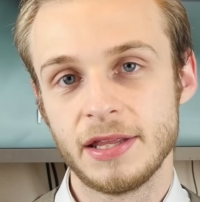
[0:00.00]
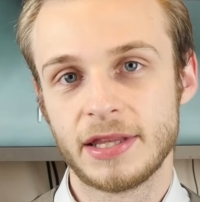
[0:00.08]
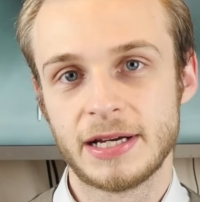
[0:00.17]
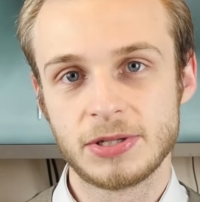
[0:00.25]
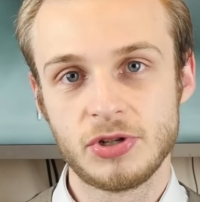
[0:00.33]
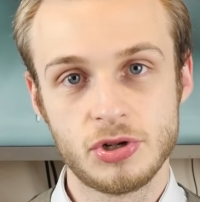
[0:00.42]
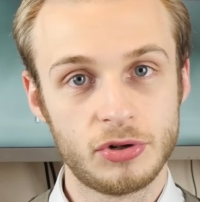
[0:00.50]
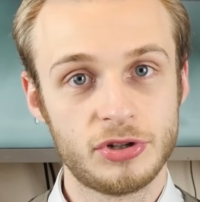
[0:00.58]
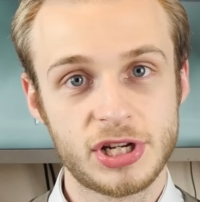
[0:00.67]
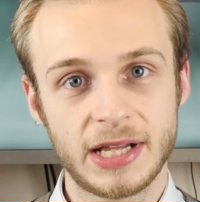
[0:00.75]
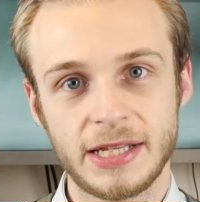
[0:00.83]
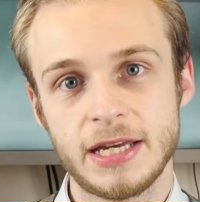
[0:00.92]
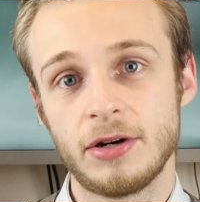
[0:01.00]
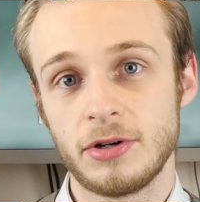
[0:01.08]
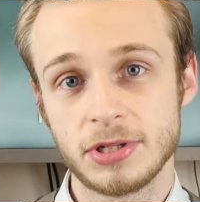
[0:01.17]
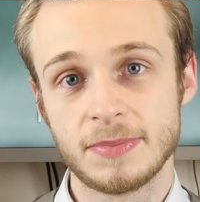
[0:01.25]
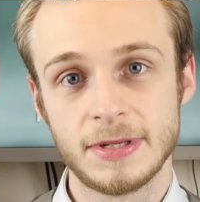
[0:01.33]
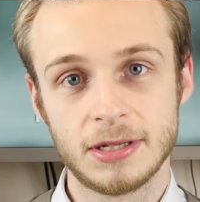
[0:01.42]
that's George Eliot
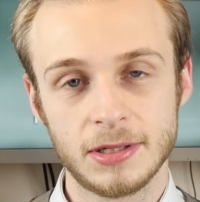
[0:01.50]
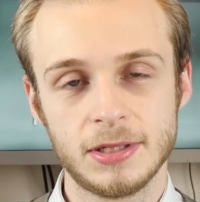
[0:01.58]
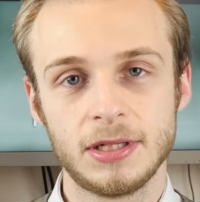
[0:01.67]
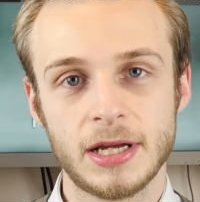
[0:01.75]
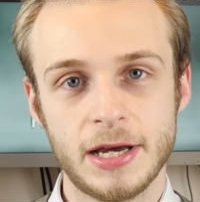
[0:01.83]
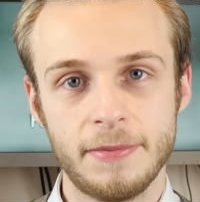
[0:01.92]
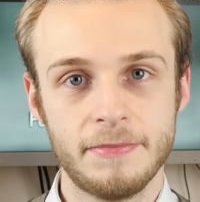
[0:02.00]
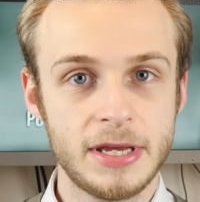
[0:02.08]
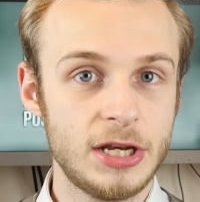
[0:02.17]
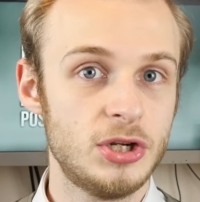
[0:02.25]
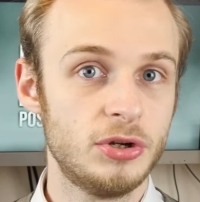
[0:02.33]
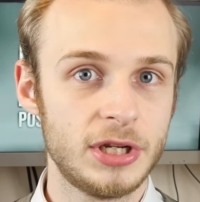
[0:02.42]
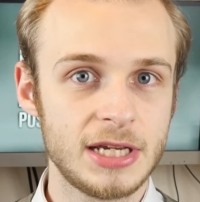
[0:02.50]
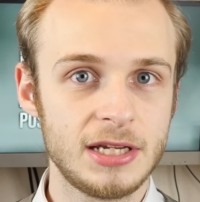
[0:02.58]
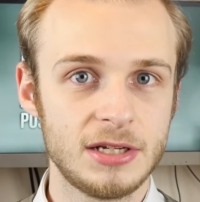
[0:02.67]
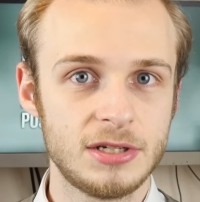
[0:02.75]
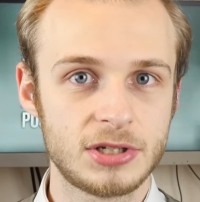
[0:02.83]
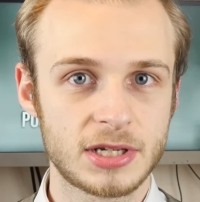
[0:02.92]
Hospital um, in
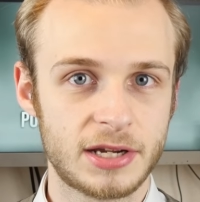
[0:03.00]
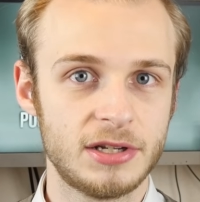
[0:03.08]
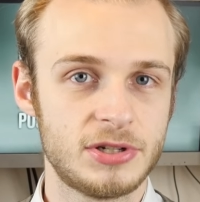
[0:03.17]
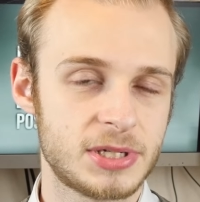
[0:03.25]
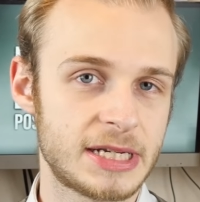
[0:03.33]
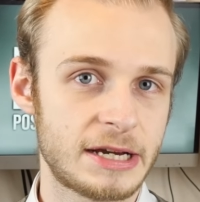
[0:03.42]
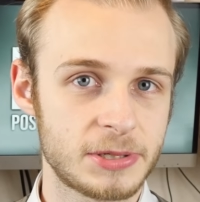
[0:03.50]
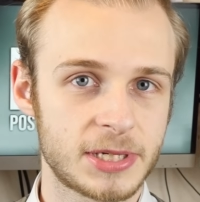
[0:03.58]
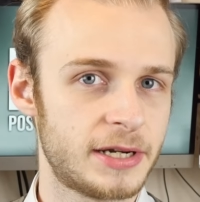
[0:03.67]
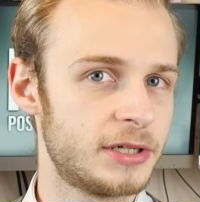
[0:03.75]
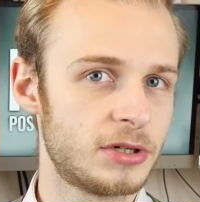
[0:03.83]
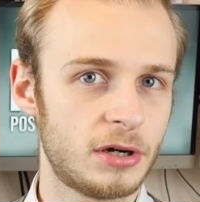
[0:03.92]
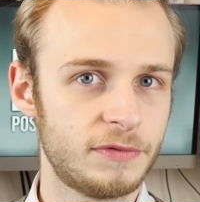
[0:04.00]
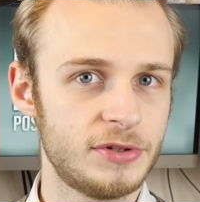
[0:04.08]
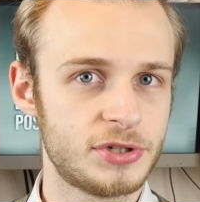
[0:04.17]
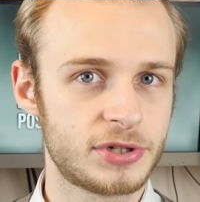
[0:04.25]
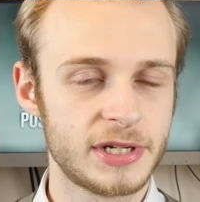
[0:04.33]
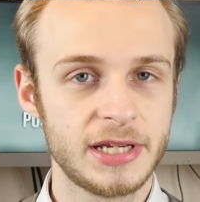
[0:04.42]
Nuneaton, kind of just outside
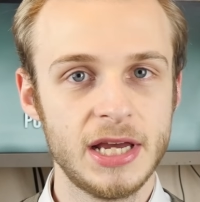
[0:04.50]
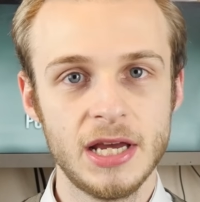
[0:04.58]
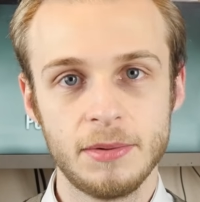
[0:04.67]
Coventry,